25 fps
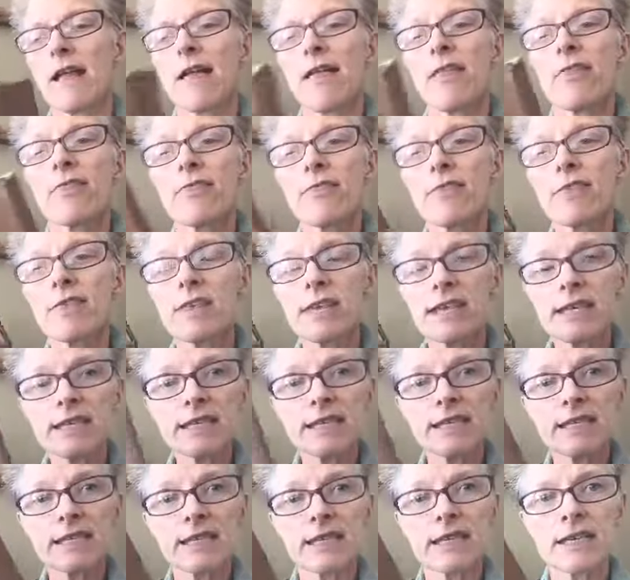
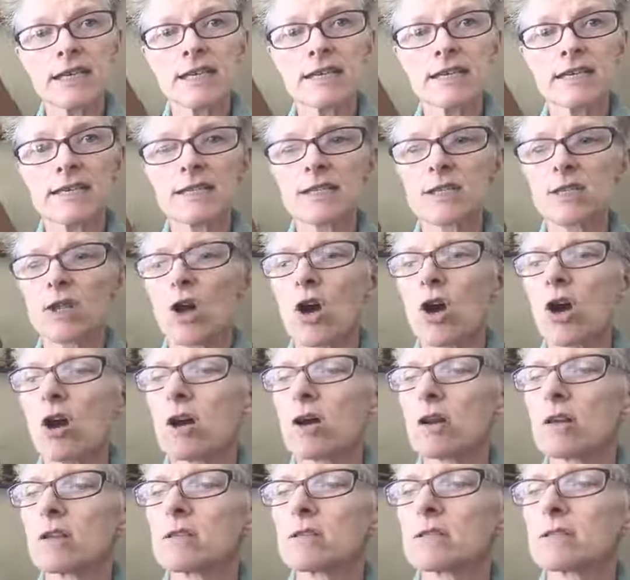This is
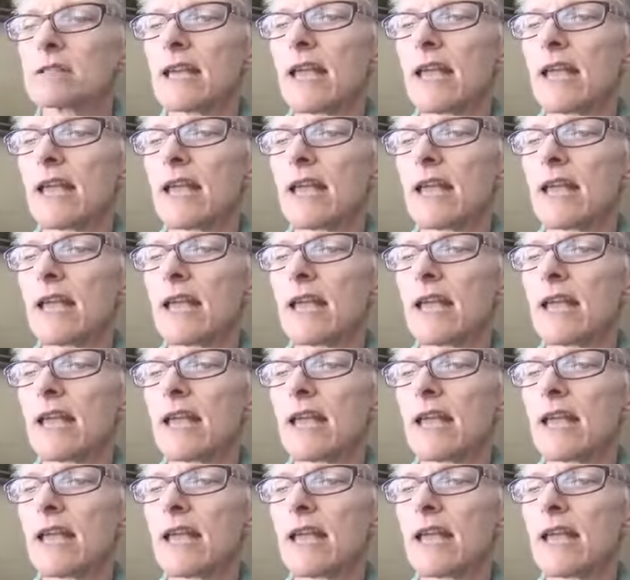called